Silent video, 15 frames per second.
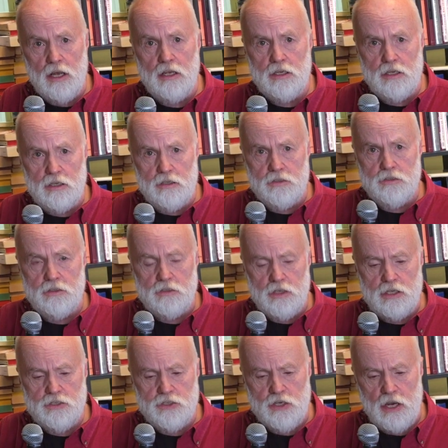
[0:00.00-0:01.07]
elegant
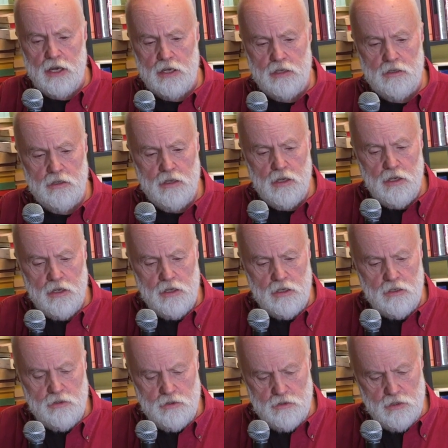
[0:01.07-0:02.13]
dust jacket
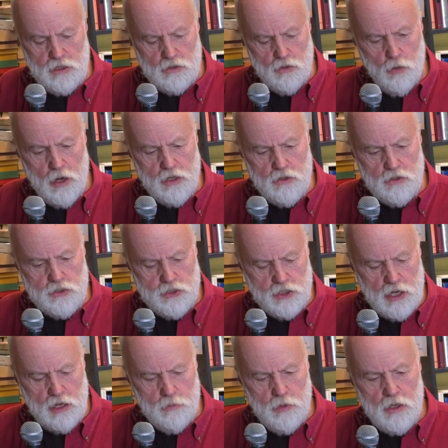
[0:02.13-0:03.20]
in, in quite good
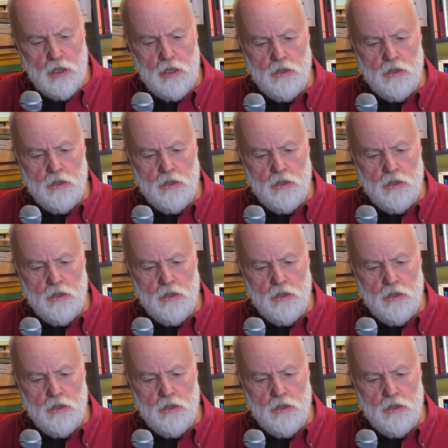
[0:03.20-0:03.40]
shape.